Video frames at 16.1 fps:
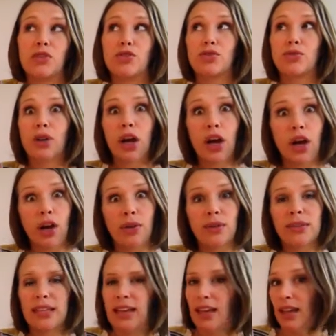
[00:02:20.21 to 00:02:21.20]

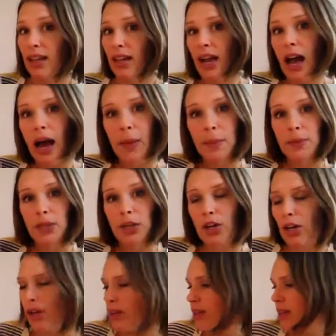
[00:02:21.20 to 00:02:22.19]
drones,
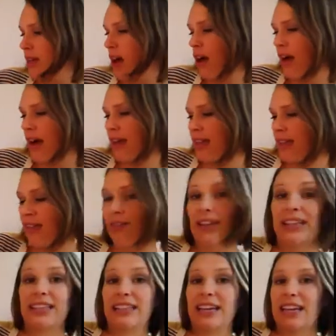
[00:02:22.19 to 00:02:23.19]
helicopters, all kinds of
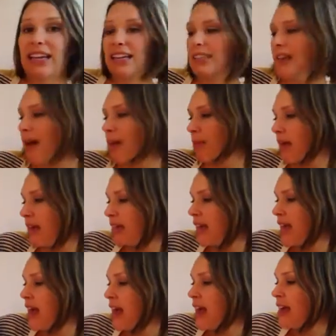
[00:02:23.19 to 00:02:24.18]
exciting topics.
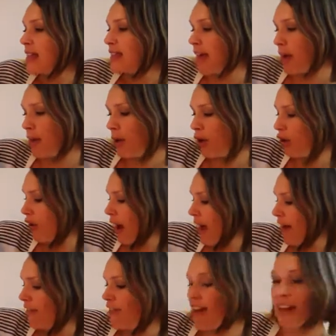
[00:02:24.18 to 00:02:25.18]
Some are
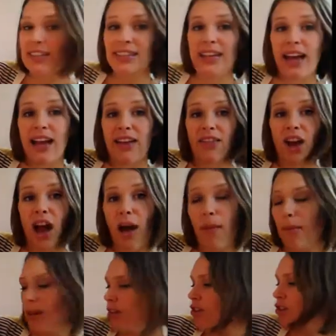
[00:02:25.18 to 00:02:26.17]
graphics, kind of
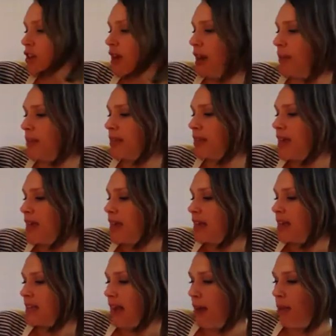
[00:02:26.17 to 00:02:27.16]
comic strips.
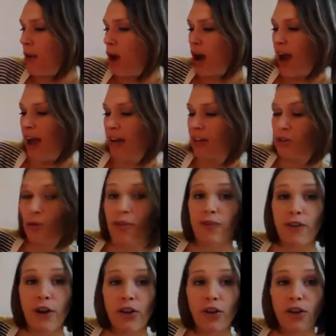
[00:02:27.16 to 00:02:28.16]
Some are actual
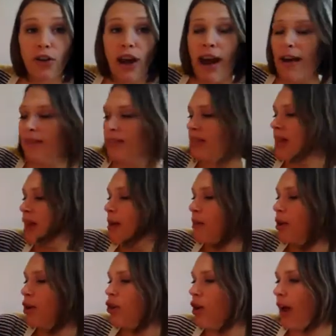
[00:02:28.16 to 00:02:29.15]
photographs.
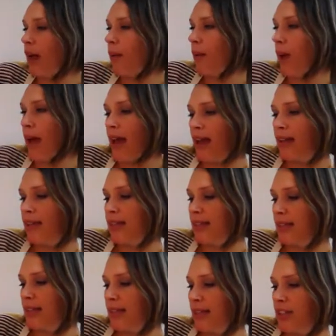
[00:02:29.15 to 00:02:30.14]
But great ways
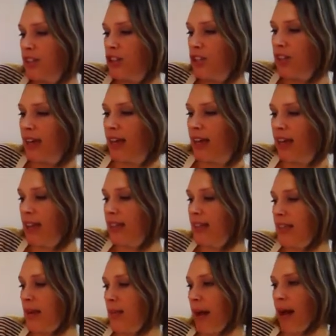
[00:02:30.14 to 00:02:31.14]
to teach your
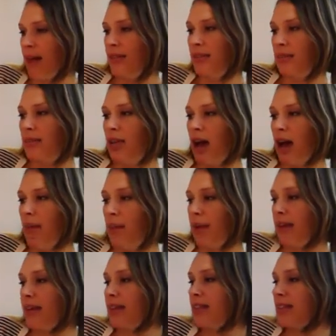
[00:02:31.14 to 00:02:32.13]
kids about some
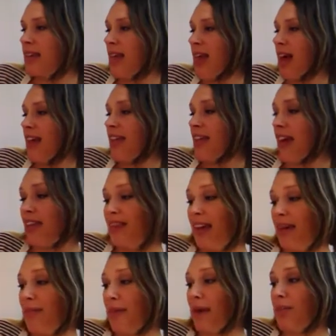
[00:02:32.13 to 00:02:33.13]
topics that
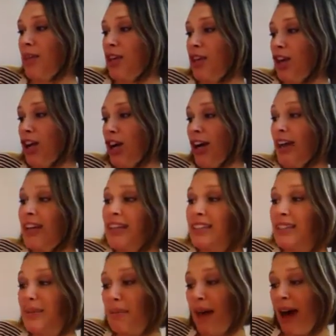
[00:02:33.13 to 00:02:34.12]
they may be
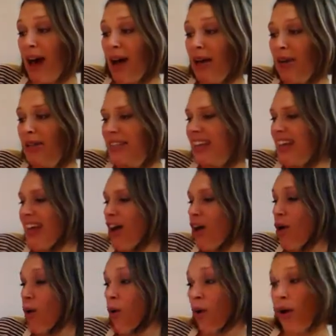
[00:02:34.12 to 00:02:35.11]
curious about,
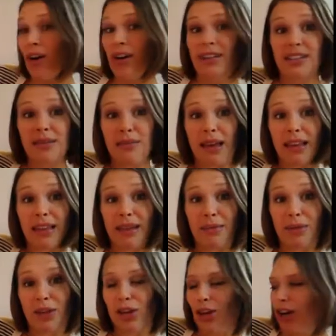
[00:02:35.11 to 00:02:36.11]
or to make
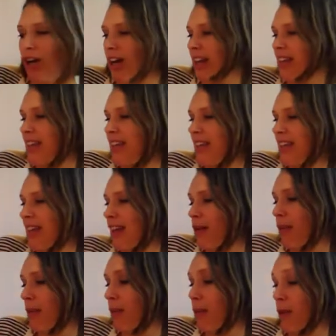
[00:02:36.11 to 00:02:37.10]
them curious a
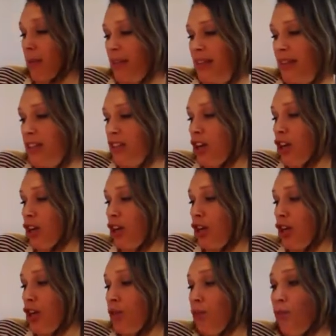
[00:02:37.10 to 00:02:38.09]
little bit more. But these are
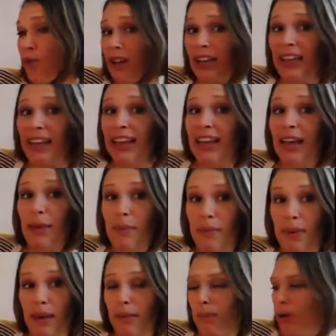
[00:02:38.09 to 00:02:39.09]
really
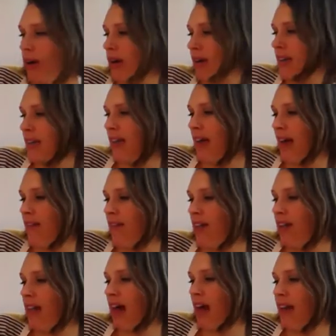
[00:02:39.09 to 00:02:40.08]
big books. They have a
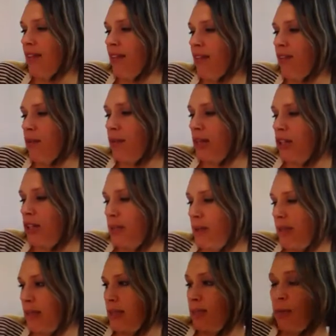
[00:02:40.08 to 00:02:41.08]
lot of information,
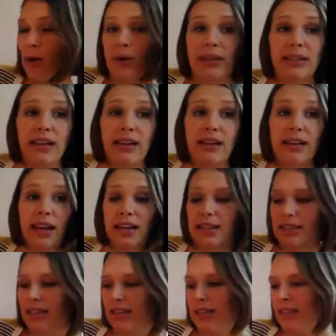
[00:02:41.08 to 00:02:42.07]
but it's broken down
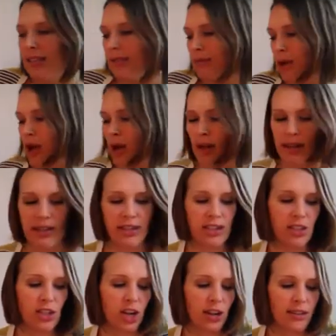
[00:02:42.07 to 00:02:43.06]
nice and small into
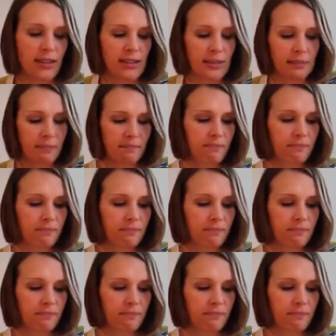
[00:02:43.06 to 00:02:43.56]
chunks.